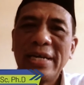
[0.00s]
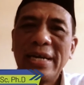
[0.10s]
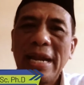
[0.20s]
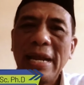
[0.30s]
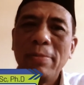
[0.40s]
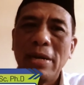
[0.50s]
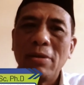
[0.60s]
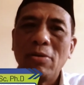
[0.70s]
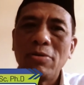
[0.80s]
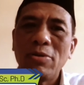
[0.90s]
label
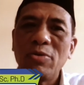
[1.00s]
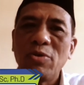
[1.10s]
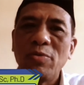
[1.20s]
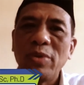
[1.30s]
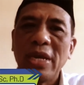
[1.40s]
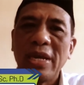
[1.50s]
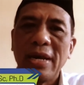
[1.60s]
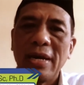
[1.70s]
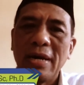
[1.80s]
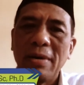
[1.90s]
or logo, we
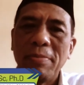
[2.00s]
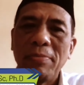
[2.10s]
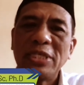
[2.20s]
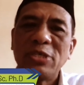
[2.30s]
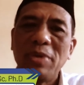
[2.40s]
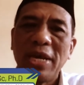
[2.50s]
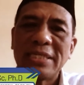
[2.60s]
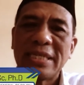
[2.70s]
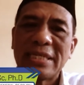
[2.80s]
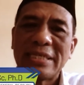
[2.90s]

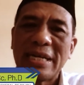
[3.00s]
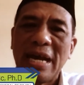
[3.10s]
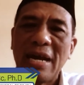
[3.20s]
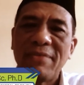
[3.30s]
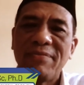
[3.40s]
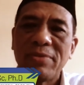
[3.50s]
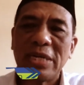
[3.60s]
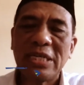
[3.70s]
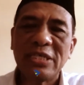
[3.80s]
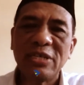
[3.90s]
BPJPH as a
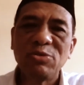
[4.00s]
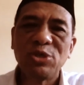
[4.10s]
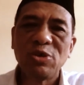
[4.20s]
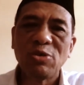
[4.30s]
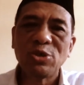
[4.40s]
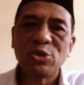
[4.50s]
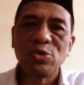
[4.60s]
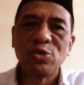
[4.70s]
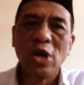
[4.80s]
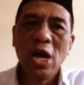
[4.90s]
government institution
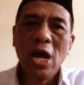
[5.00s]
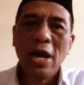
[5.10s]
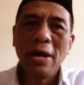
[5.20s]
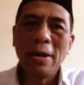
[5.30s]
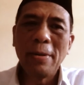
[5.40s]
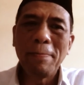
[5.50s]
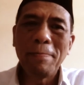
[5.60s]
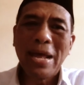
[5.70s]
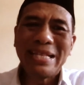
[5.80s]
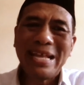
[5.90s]
also
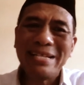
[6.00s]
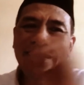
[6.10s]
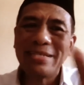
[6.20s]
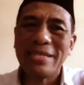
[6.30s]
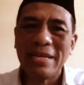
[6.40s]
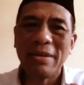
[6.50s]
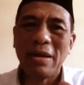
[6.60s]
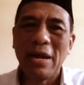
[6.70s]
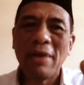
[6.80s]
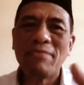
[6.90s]
patenting
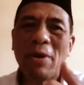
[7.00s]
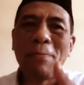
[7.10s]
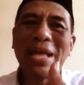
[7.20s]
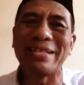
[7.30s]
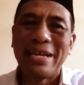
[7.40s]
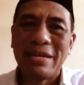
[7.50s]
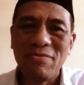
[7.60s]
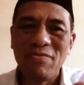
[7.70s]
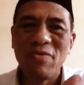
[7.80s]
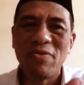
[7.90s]
have a
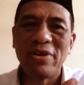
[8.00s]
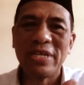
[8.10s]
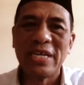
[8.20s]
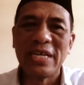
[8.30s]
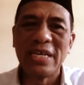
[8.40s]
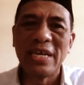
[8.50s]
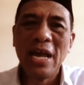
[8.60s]
patent for the